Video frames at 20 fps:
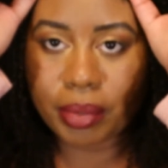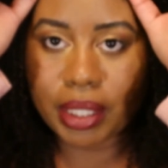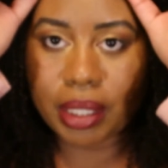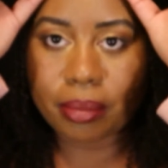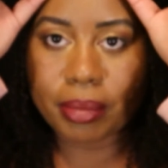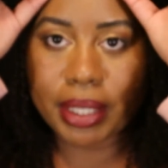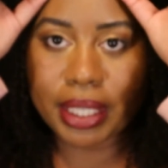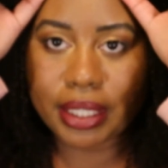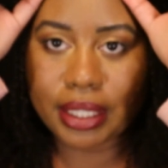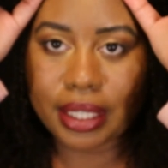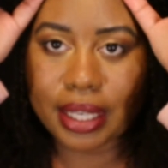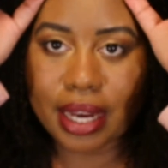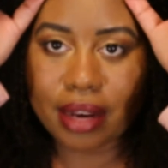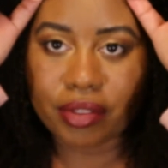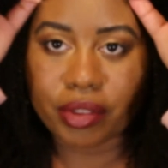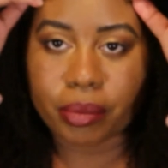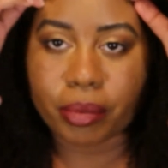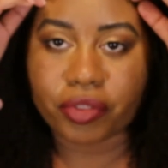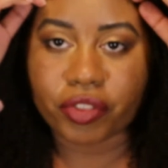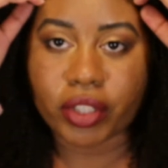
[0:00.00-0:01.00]
bit, but I didn't
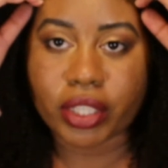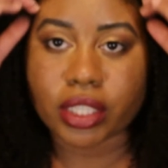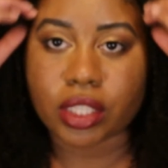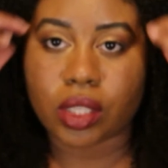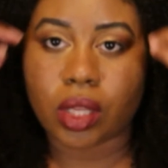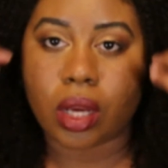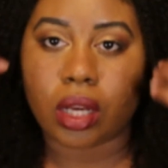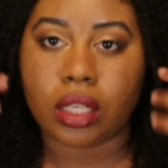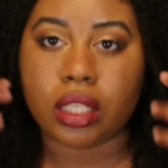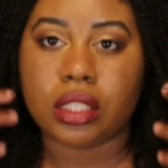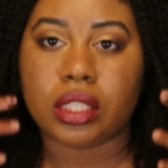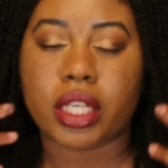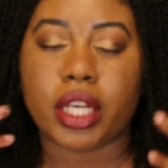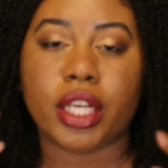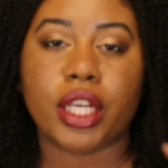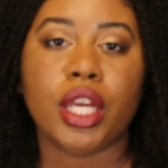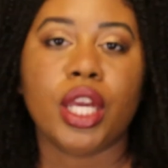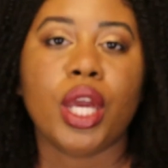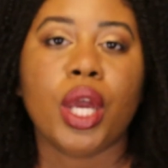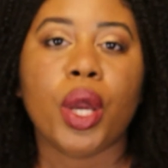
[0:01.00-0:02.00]
have them for as long as
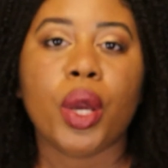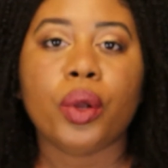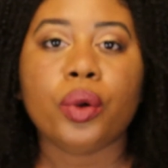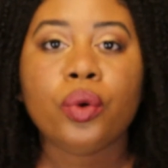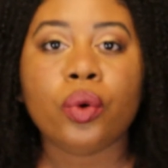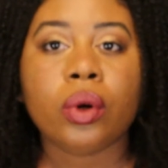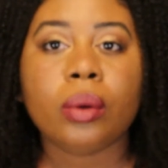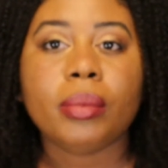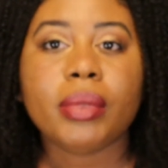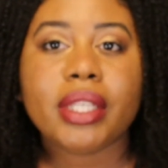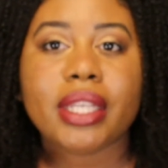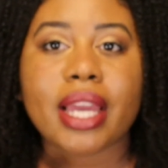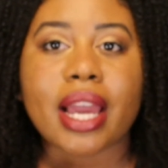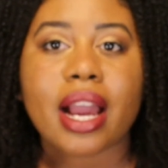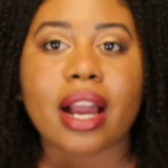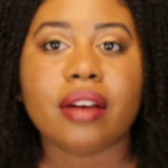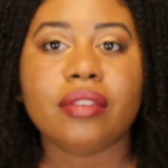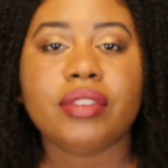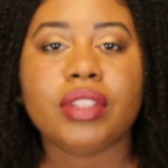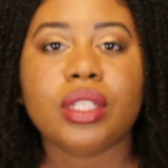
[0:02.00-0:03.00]
I normally
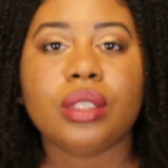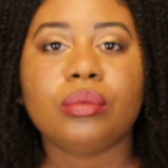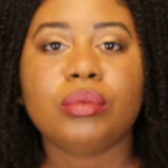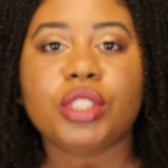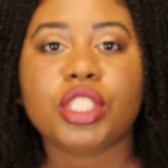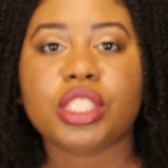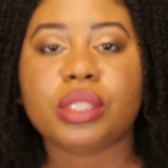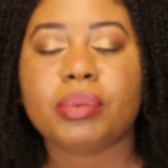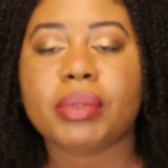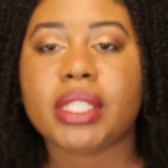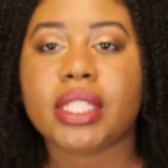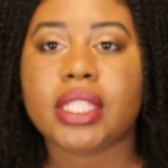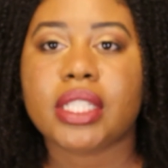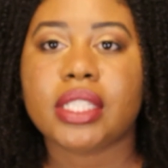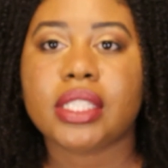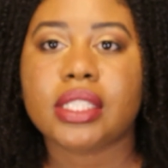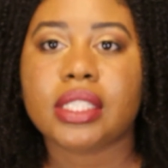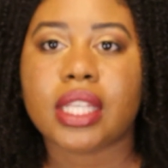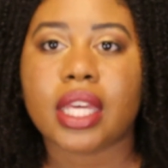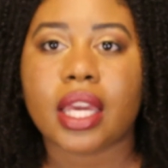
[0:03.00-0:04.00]
have them, just
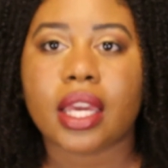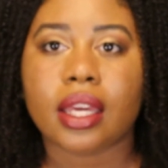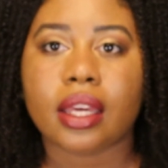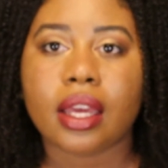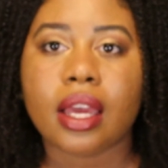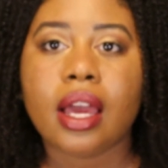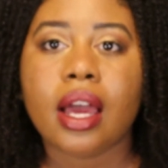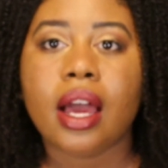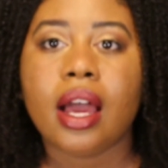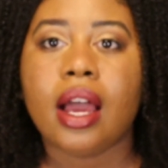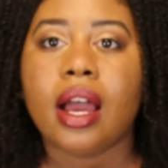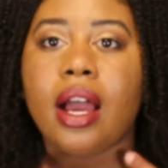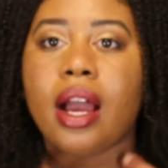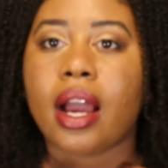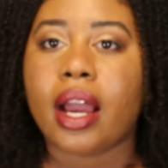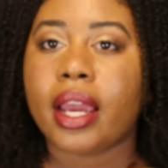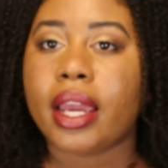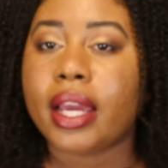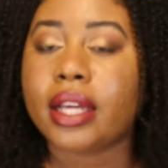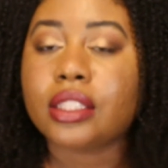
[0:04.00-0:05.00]
because like
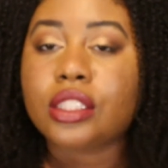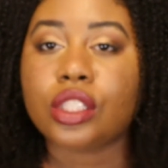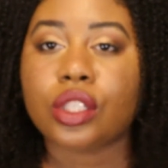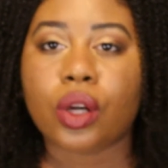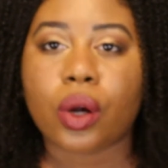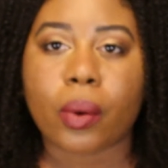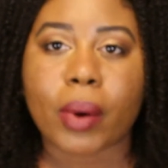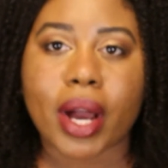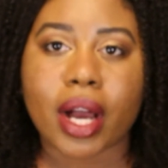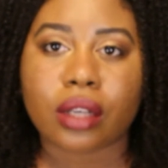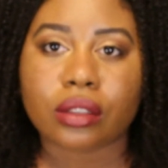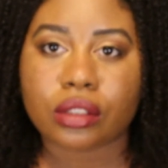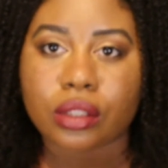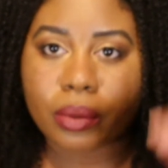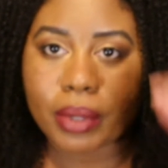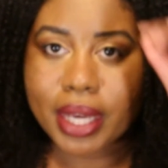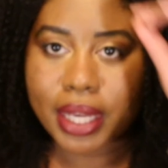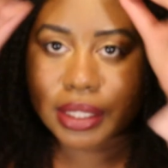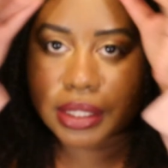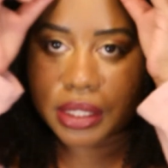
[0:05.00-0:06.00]
I had to go out,
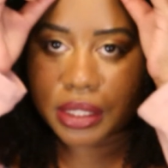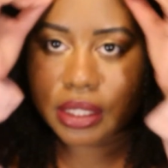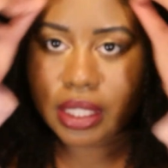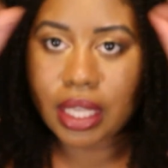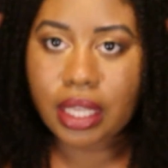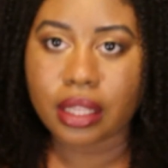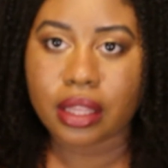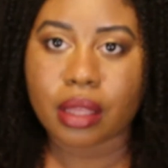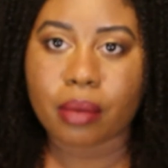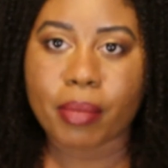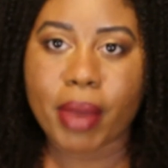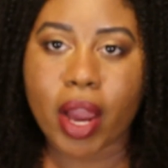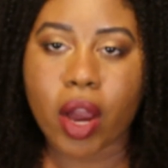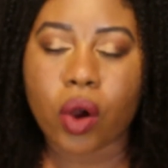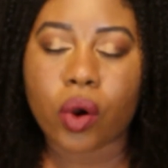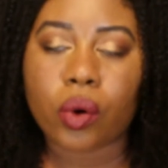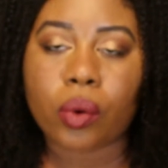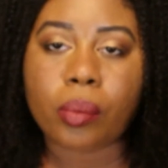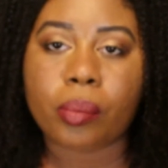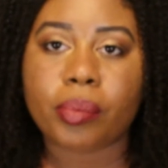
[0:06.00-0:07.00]
so I had to take them
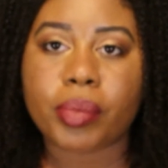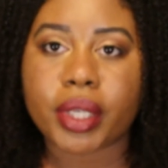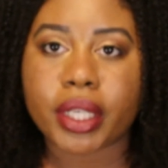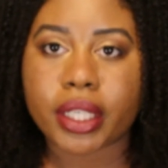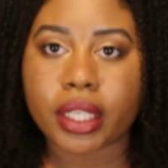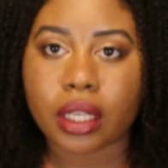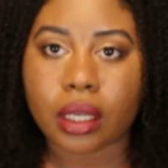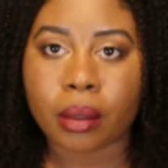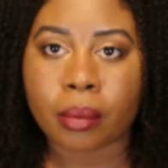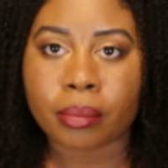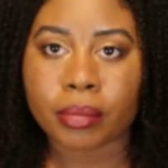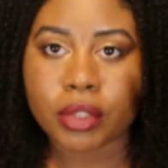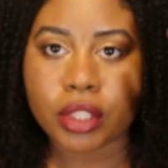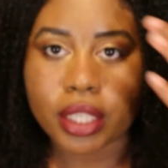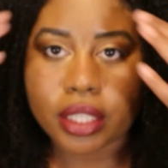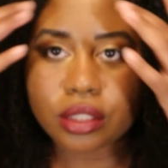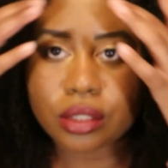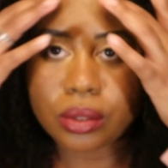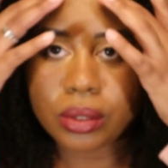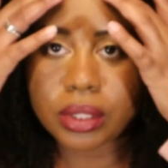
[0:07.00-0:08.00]
out. But
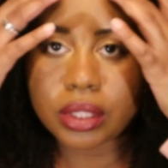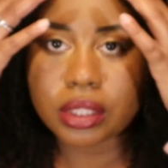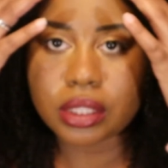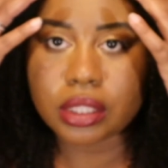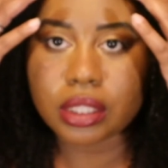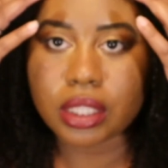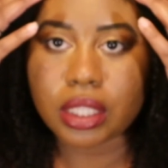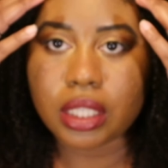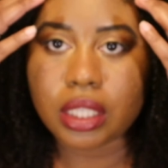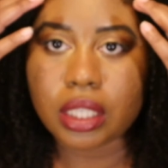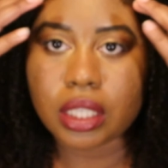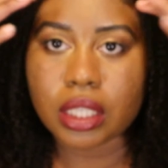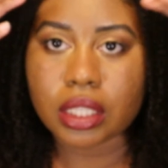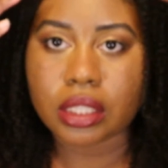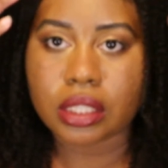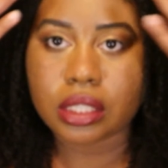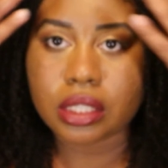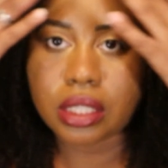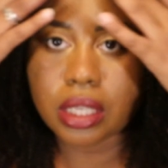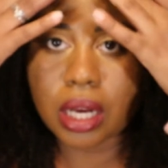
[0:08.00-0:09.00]
as you can see,
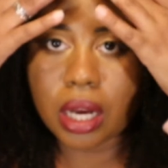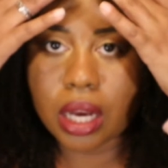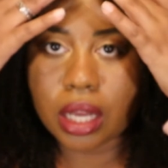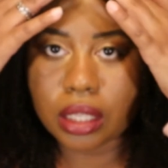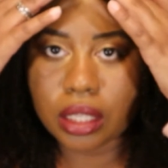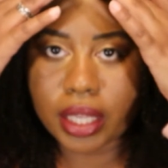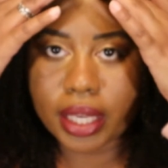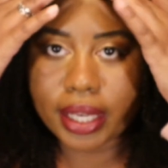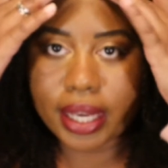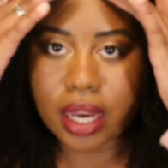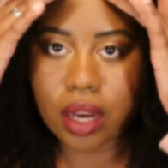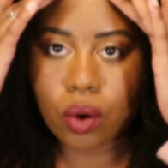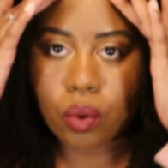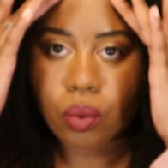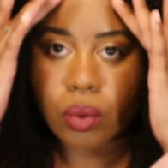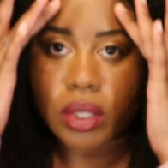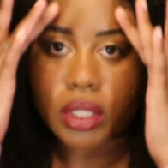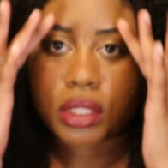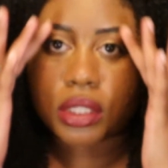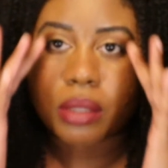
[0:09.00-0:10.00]
it's not like how it
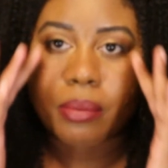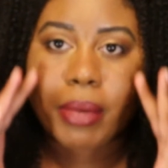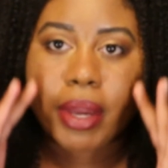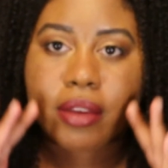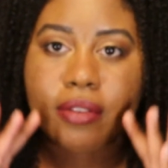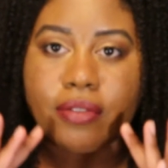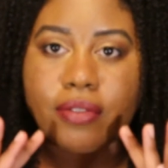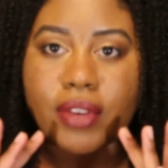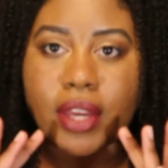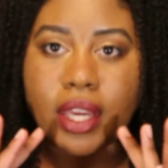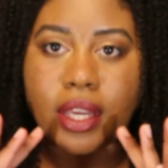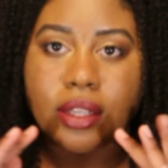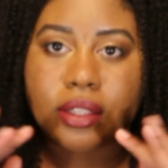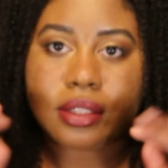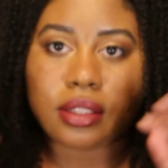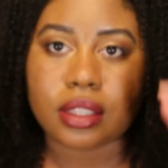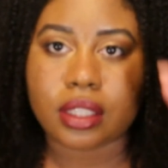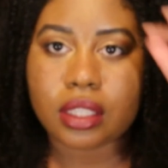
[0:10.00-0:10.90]
was in my face.